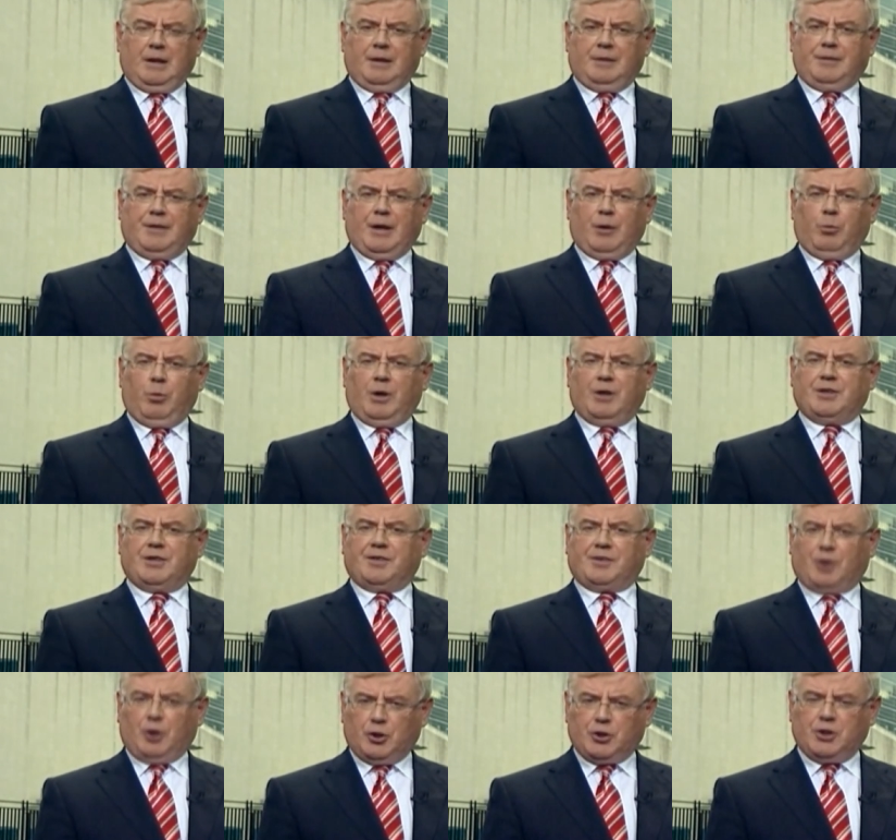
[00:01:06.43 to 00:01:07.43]
Uh, there were
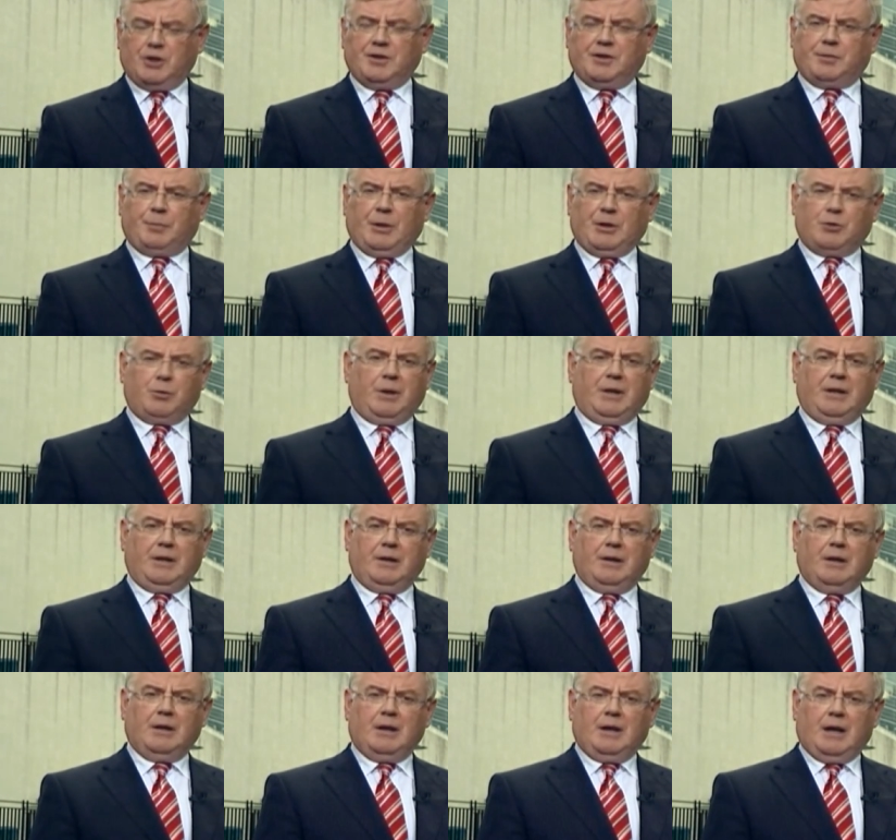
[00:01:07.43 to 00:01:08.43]
discussions
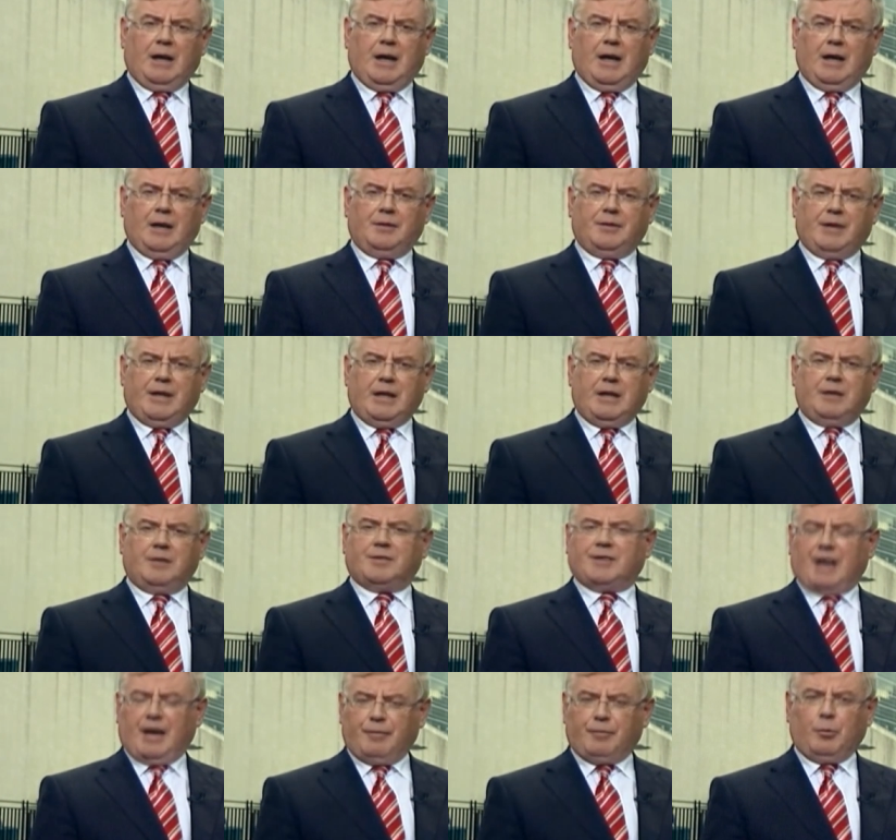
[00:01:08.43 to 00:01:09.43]
between the
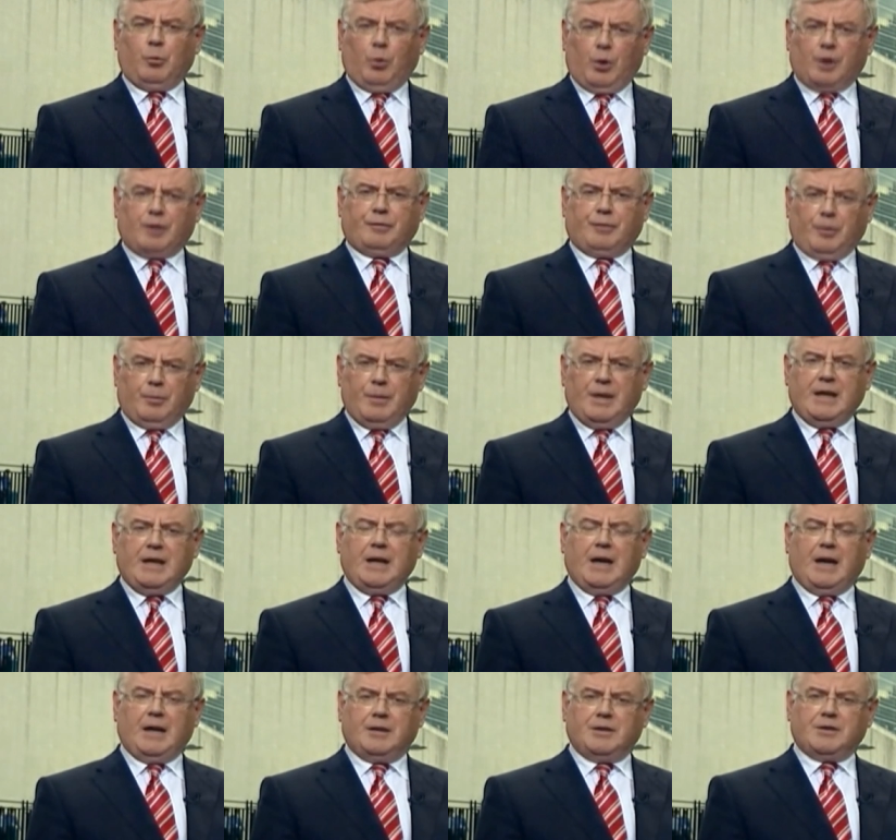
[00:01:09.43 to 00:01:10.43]
staff who work for
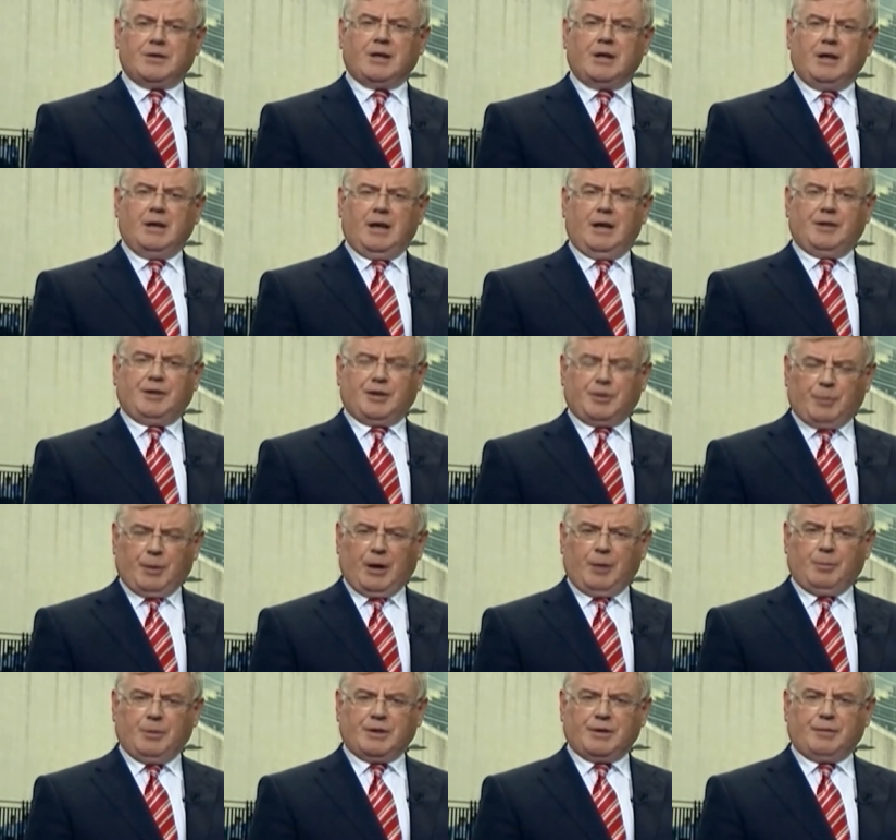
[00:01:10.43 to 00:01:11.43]
me and the
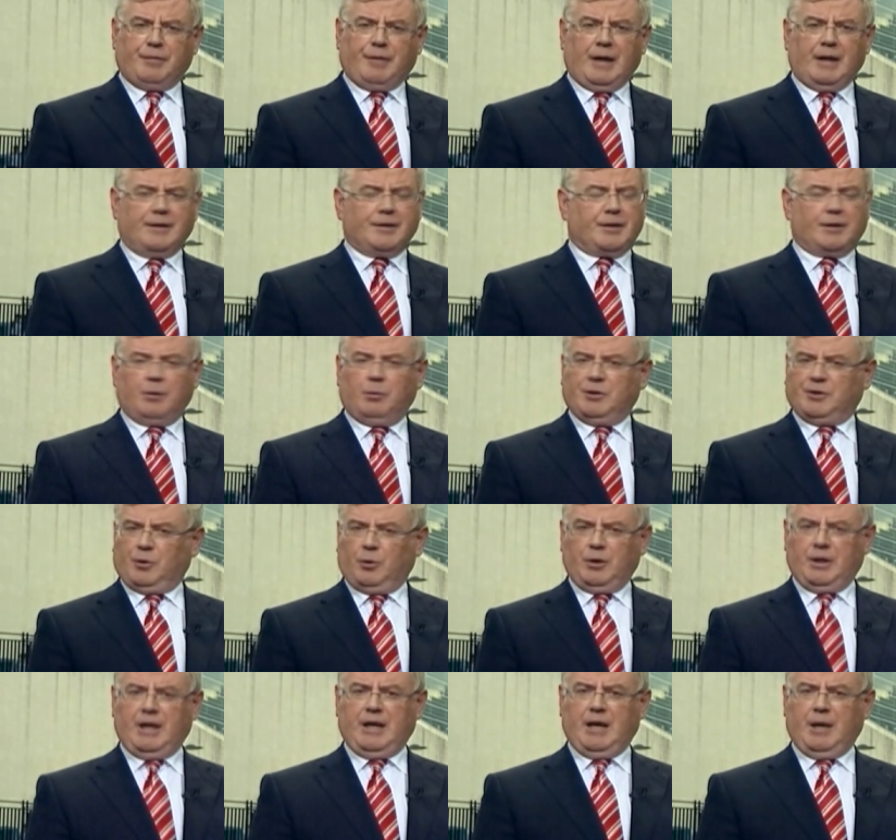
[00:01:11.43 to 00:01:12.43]
Department of Health. There was
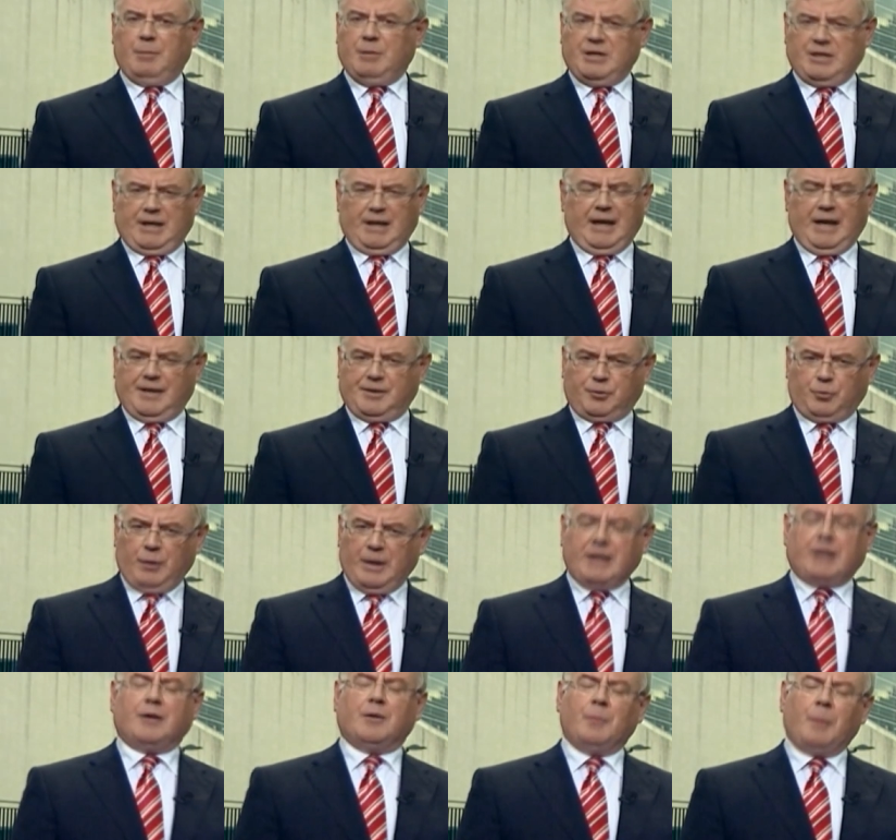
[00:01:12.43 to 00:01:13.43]
only a meeting last
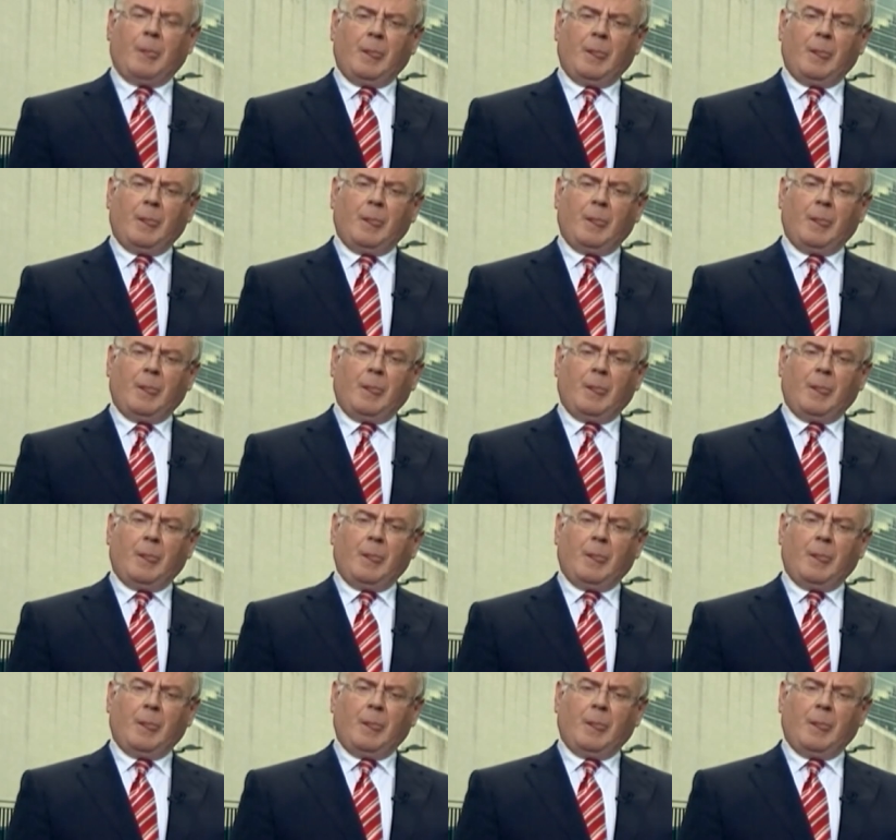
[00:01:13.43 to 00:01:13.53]
week